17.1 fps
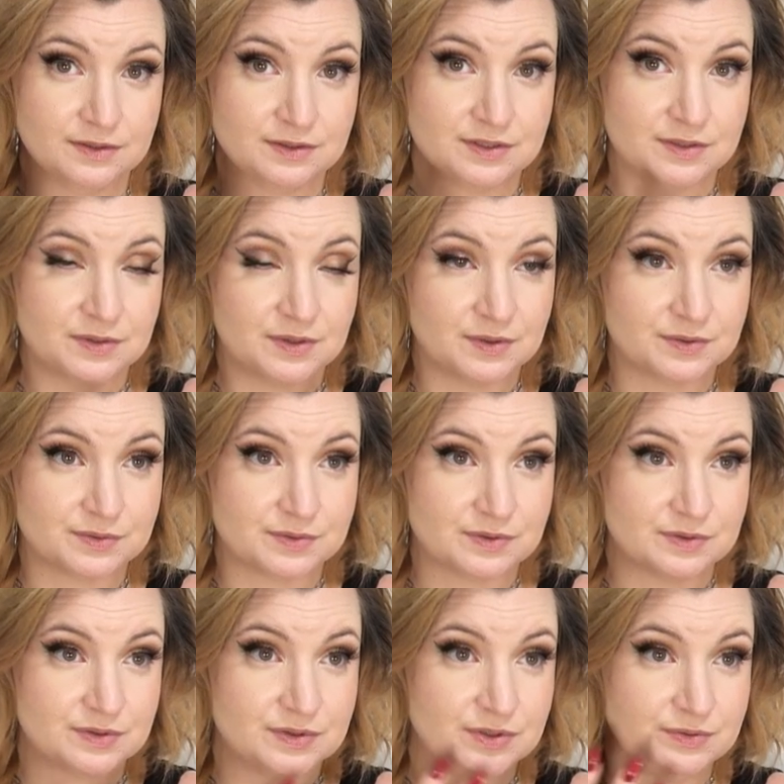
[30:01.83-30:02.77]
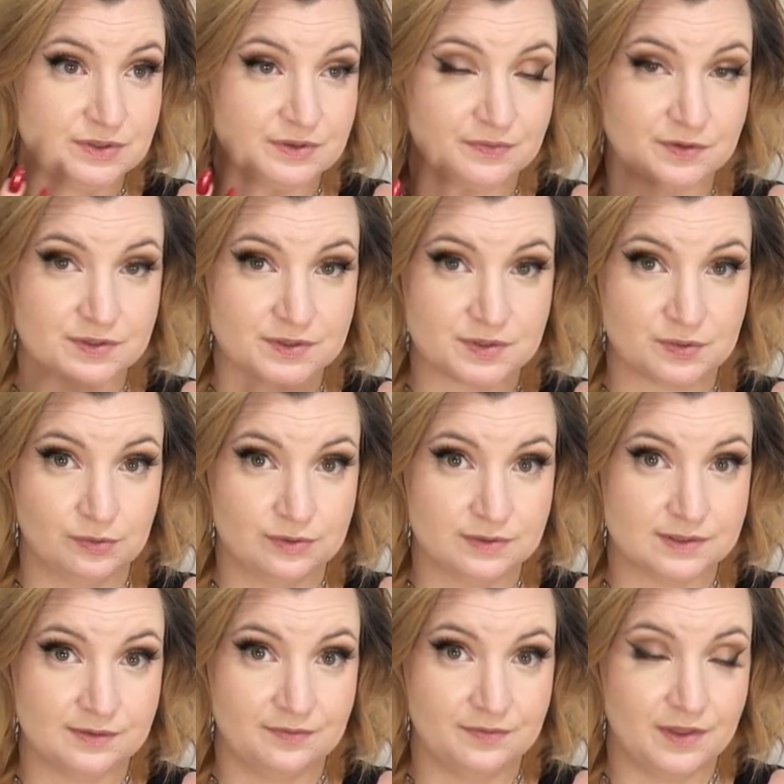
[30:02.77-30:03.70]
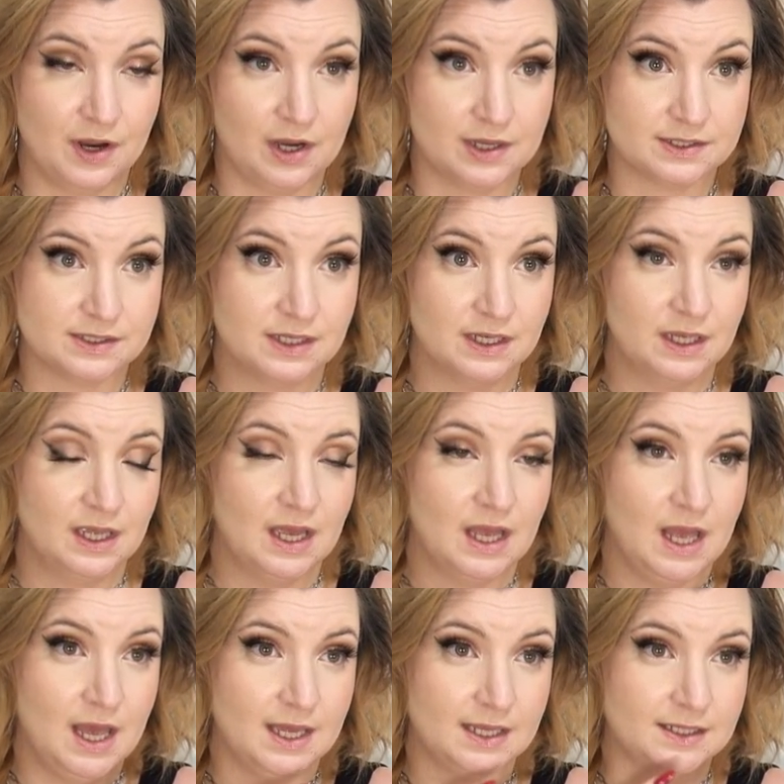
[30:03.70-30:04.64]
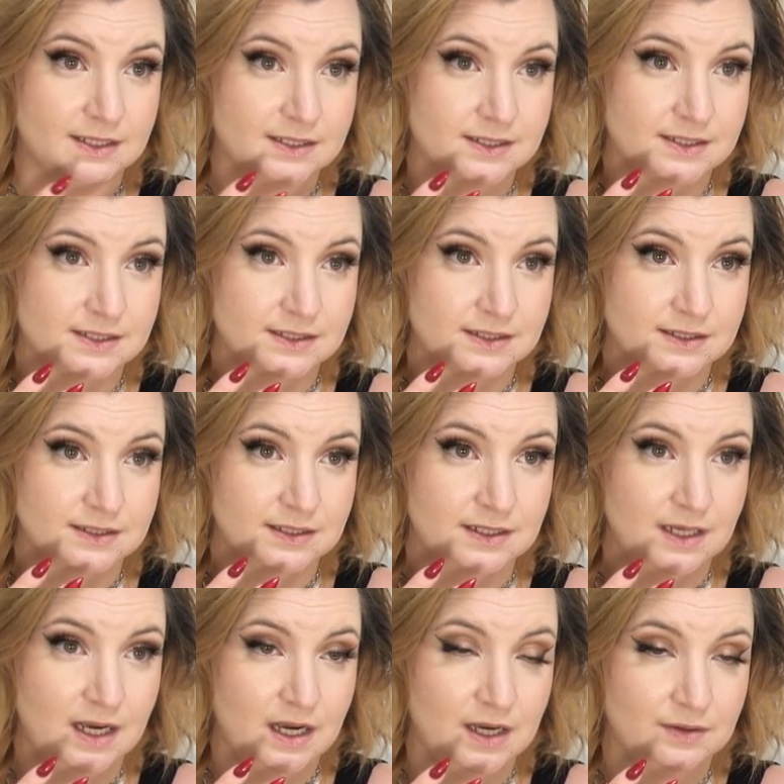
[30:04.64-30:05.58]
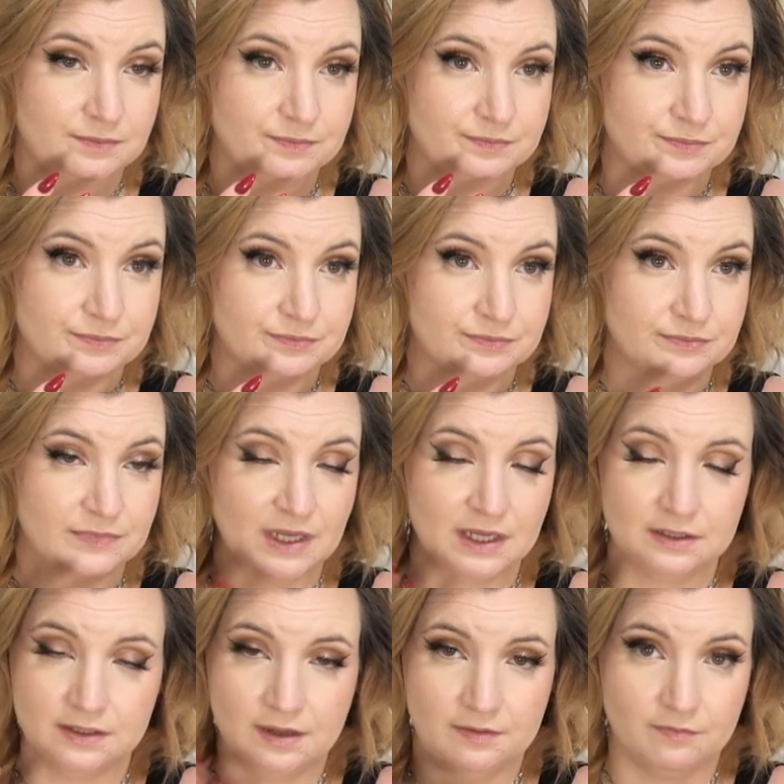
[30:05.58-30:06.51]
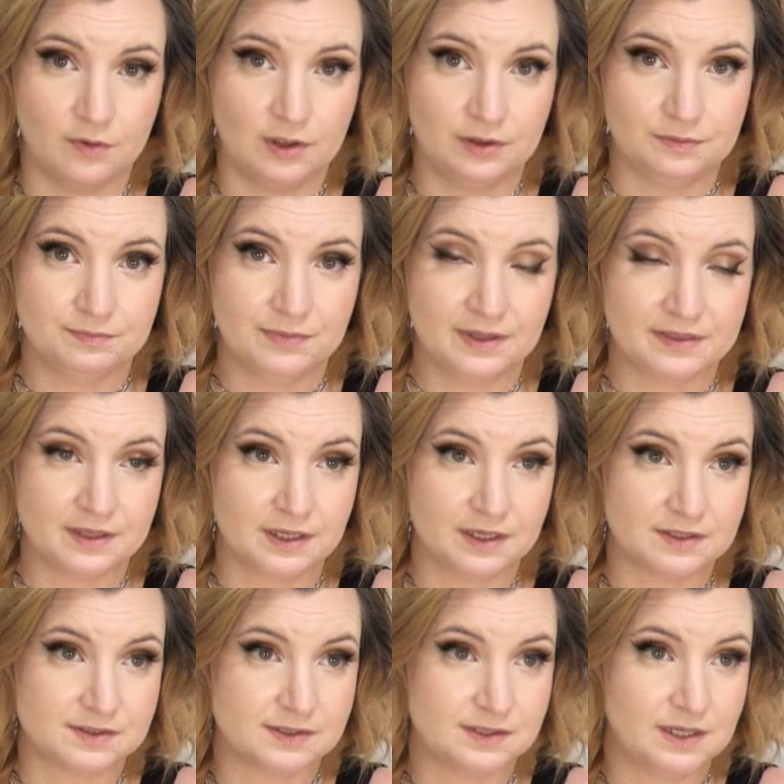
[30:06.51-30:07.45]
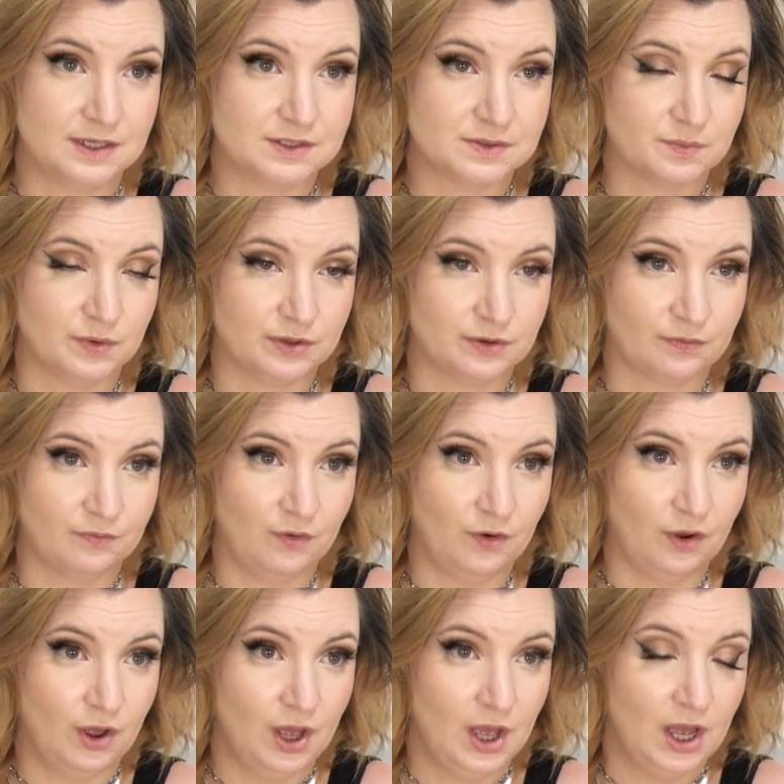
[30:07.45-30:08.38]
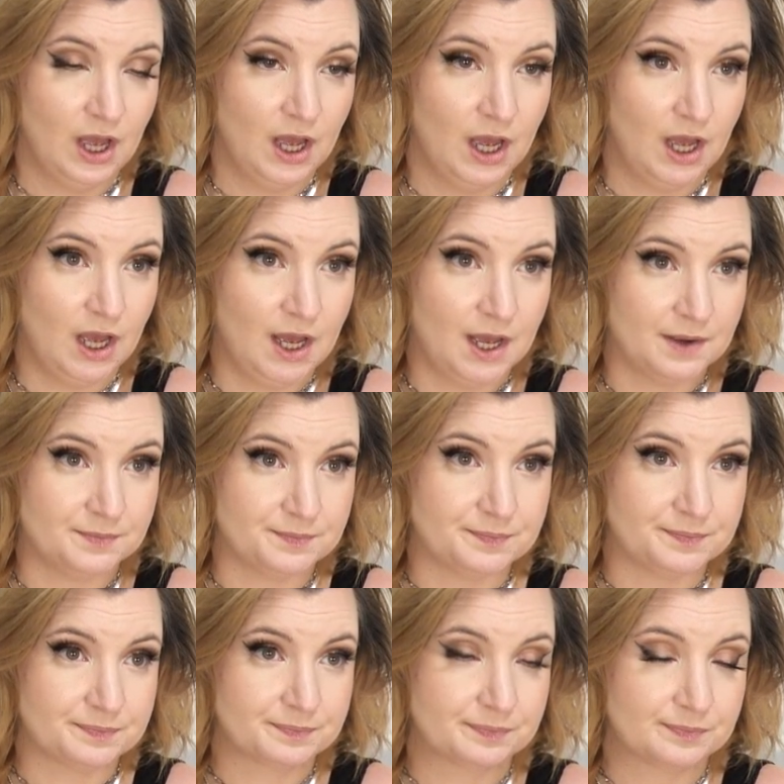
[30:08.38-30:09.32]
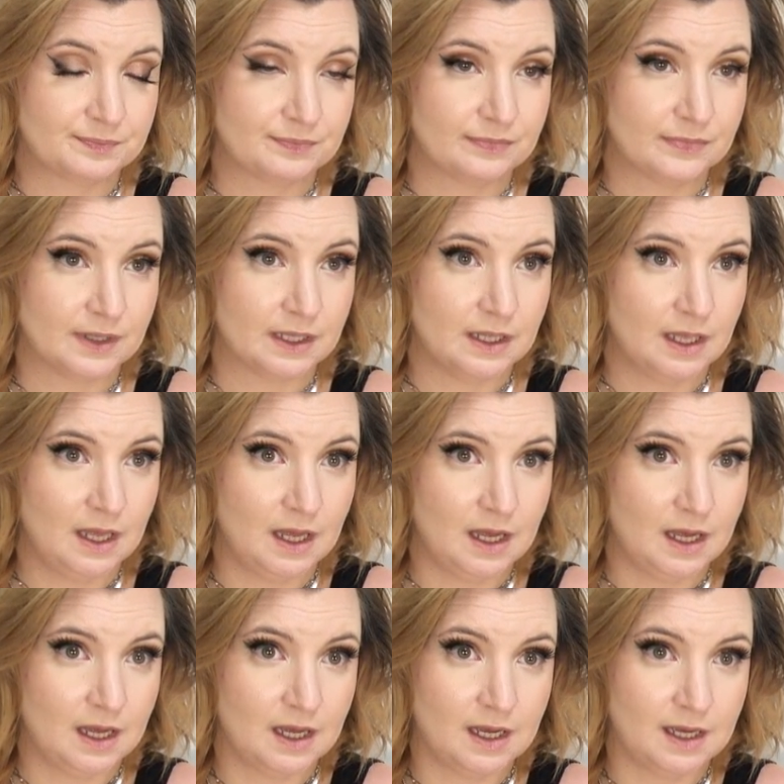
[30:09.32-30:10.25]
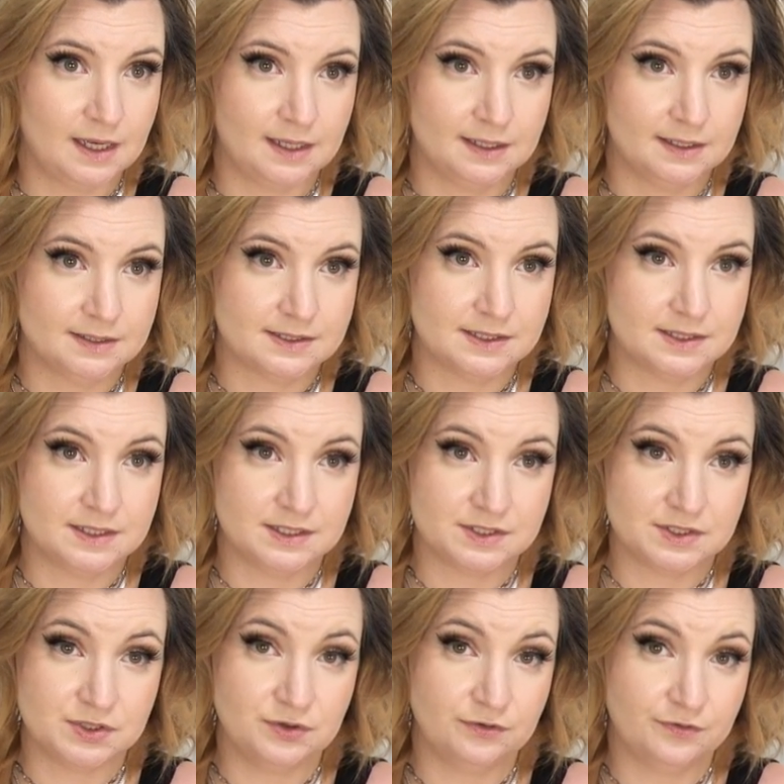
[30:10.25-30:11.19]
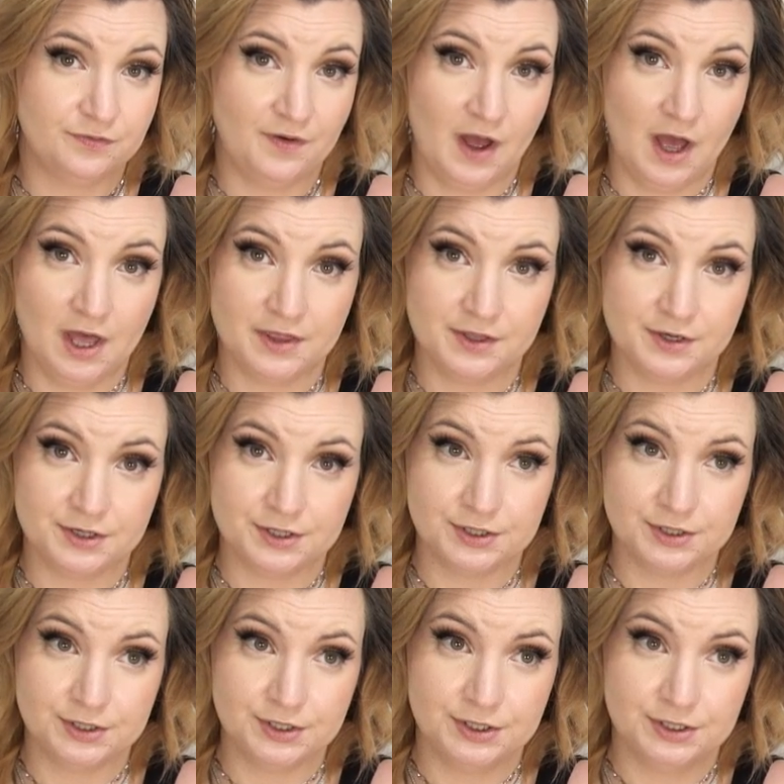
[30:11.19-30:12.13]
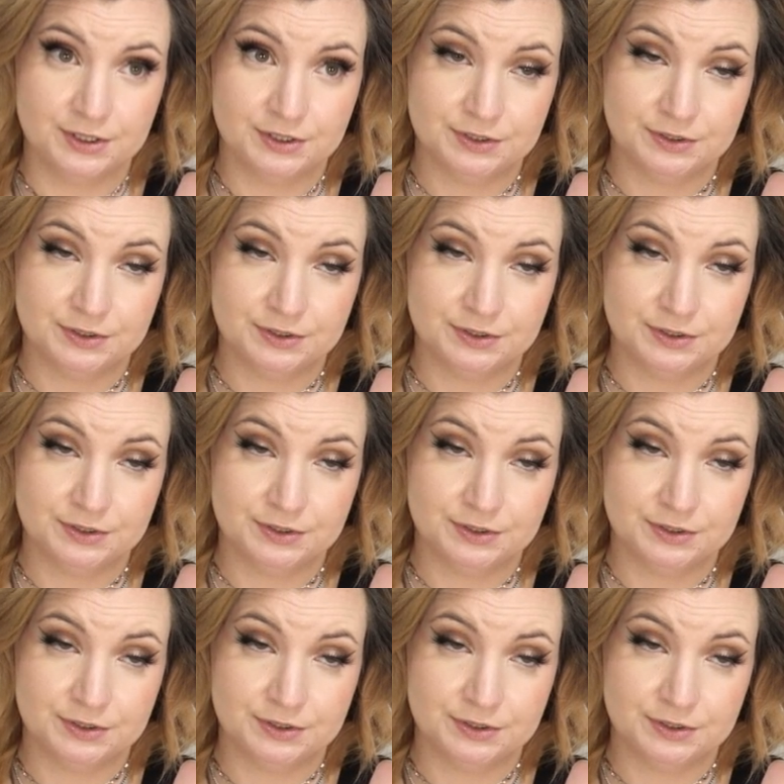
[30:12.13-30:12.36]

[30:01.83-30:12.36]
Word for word: to those two different schools of thought. And um, I love Will. I think he's he's wonderful. Um, uh, it's this new father.